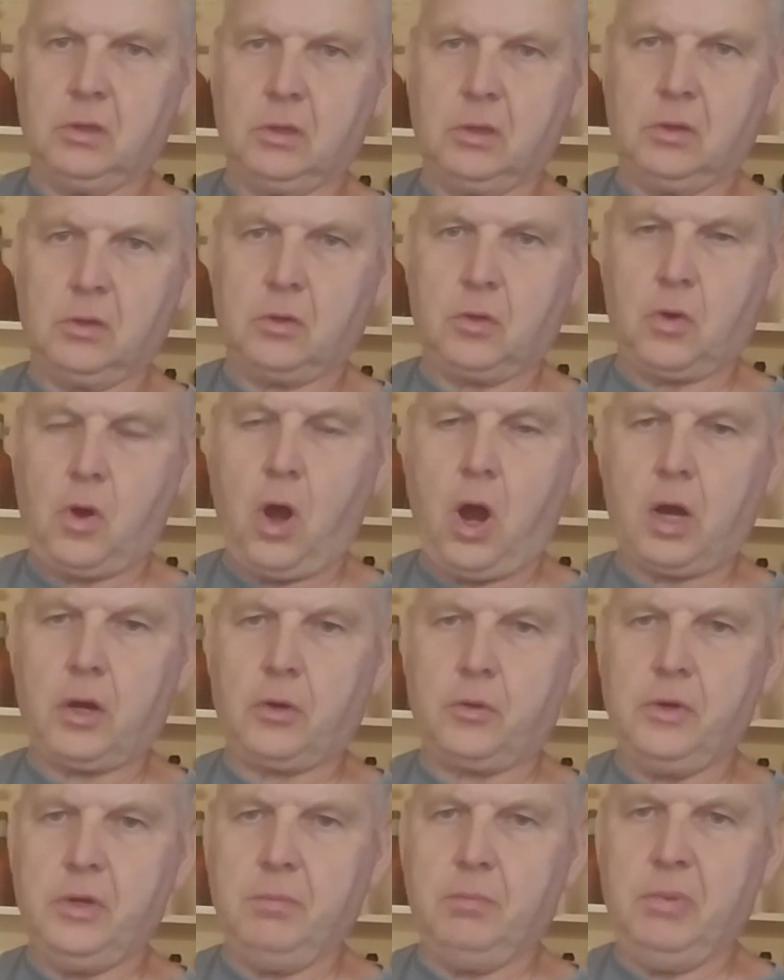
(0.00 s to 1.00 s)

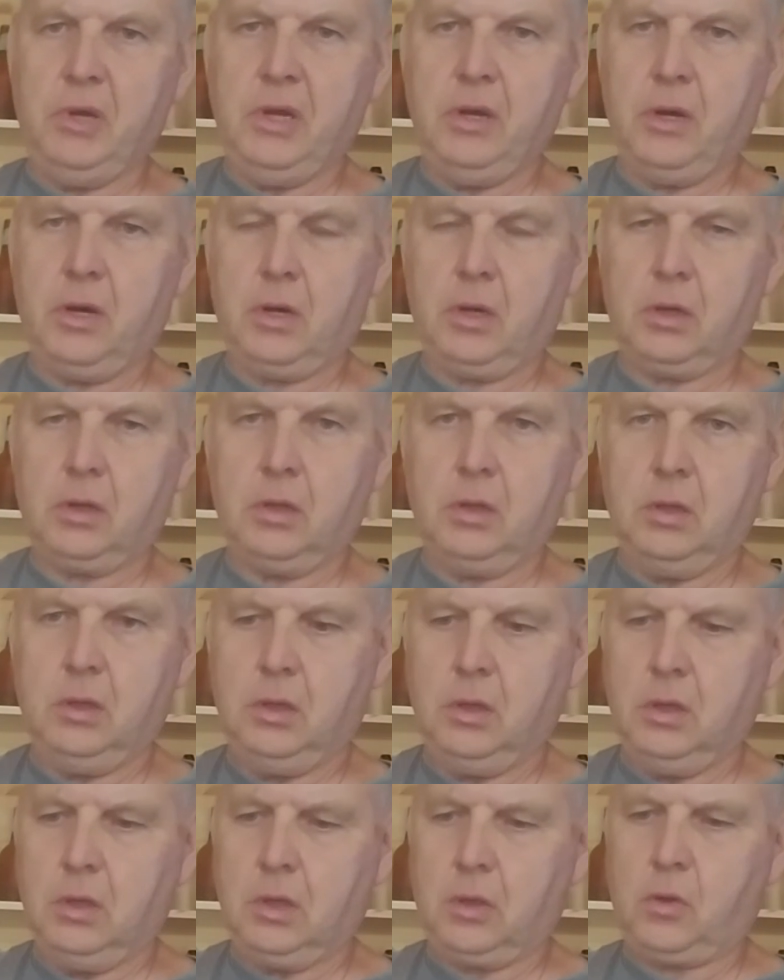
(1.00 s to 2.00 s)
crockery beer.
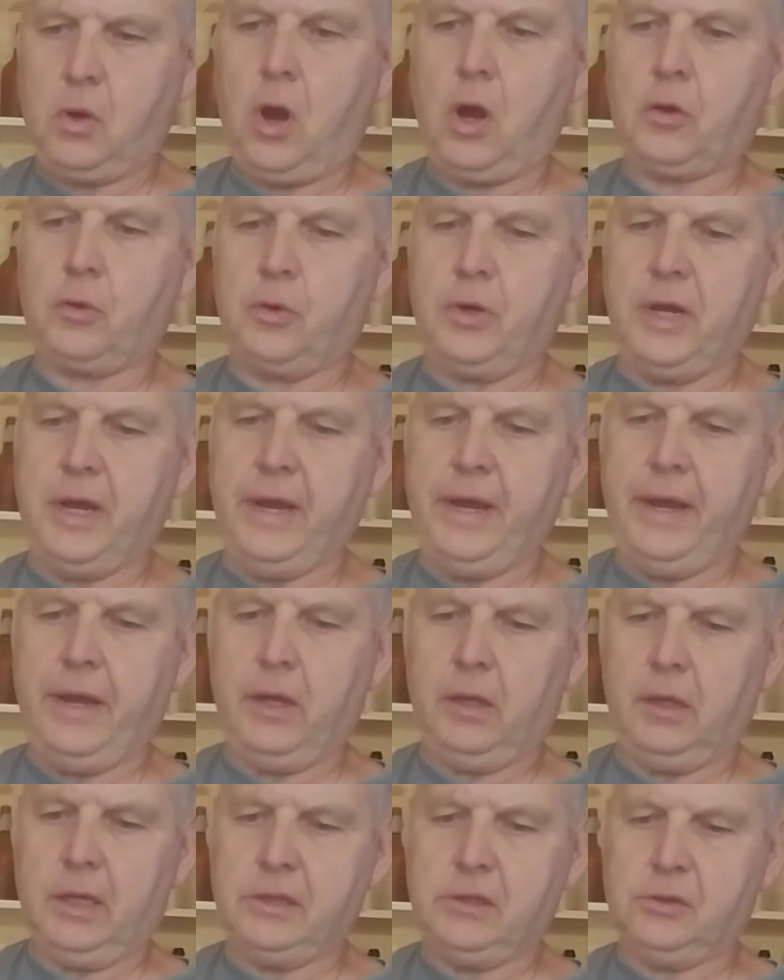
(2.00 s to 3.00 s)
Crockery ale,
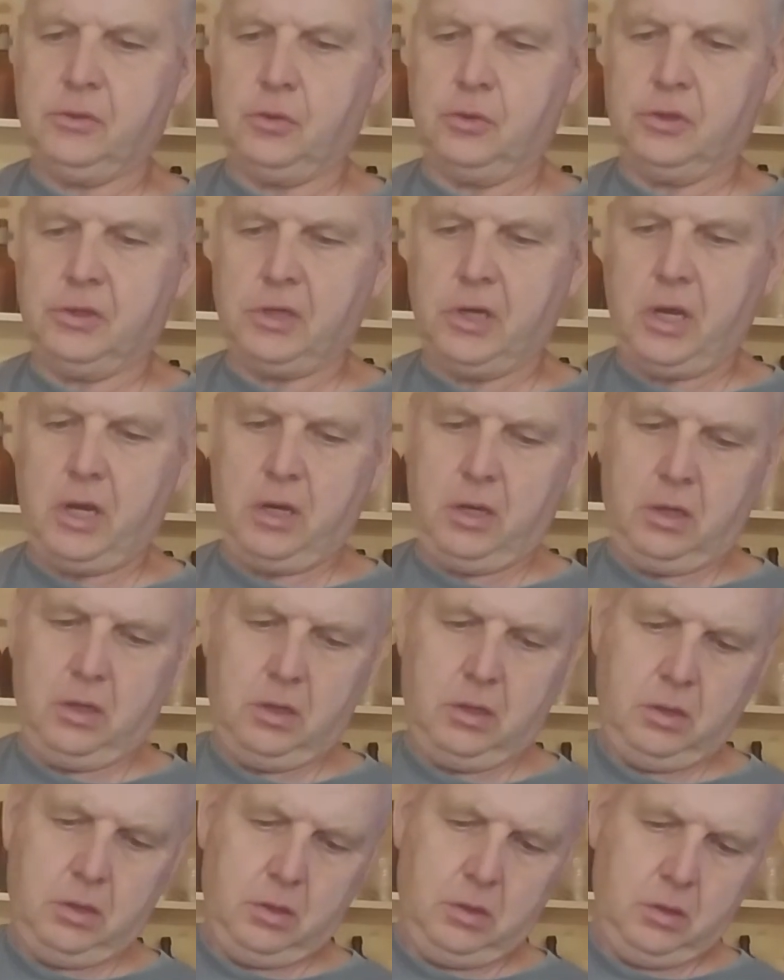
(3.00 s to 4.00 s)
I should say.
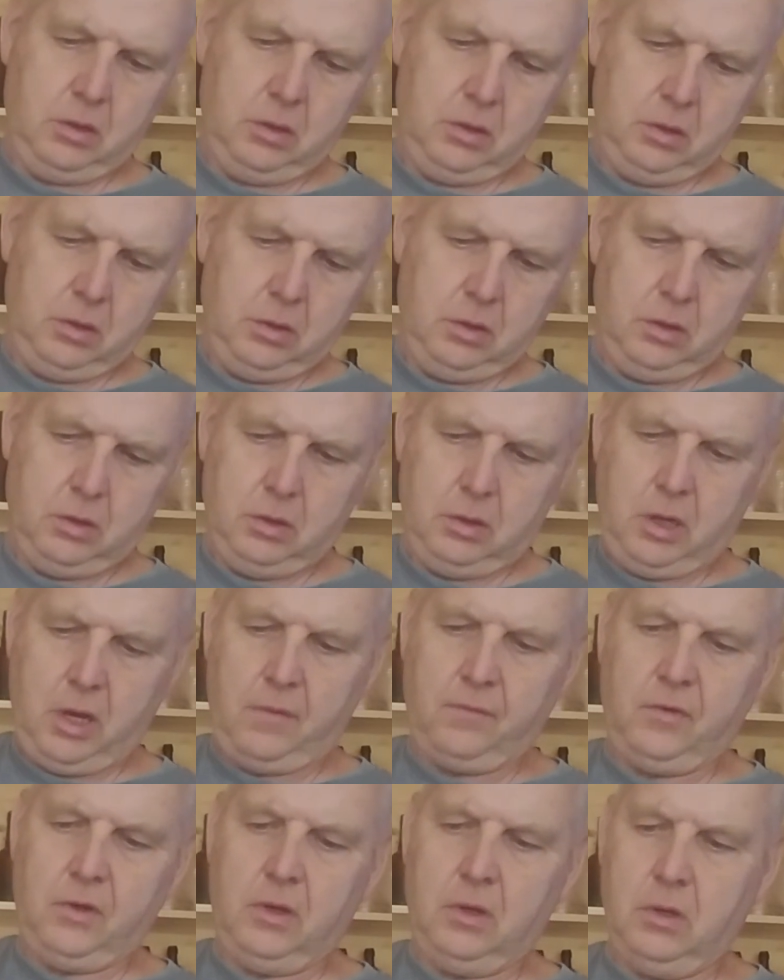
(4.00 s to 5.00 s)

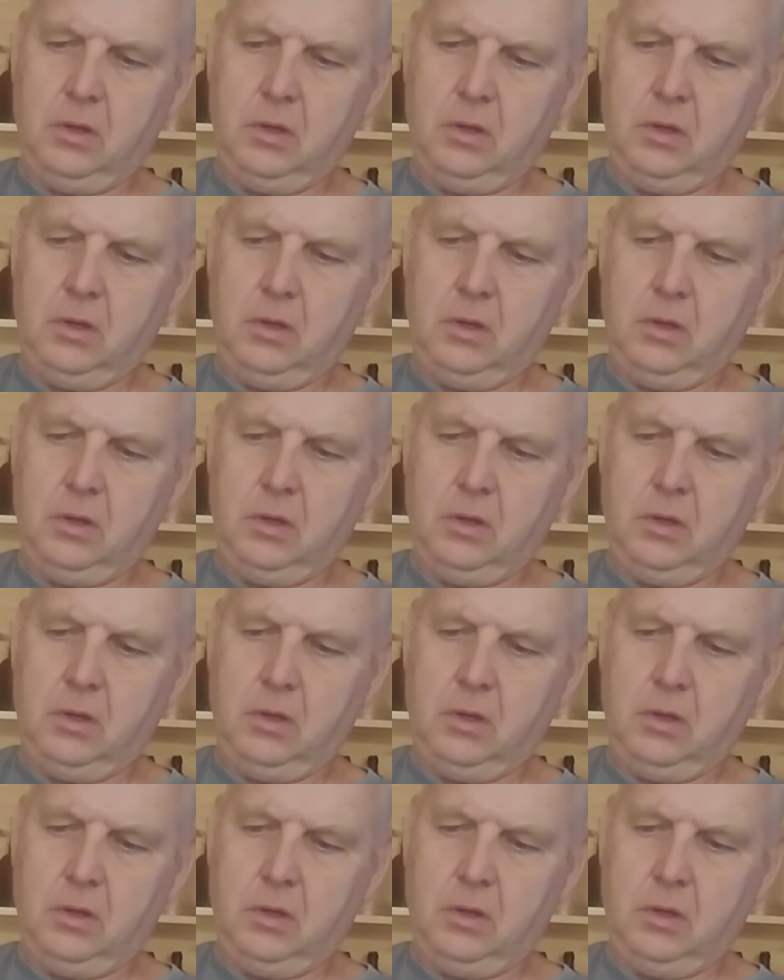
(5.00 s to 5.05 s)
Heavy.